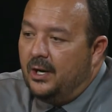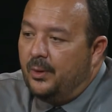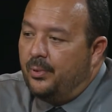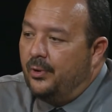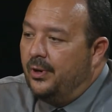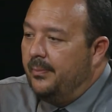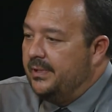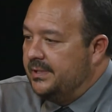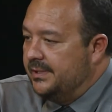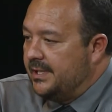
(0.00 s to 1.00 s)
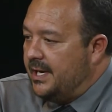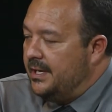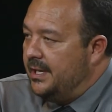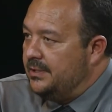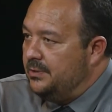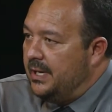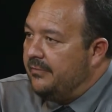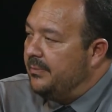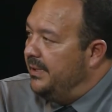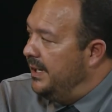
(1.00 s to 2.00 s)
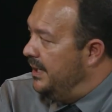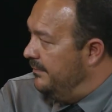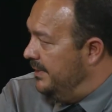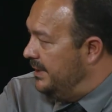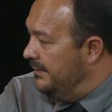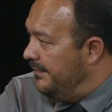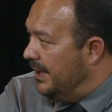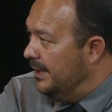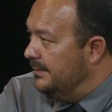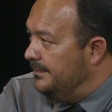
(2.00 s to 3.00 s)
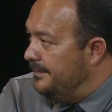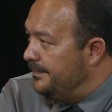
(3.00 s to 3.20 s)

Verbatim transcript: Our program is designed that you have to be a convicted felon.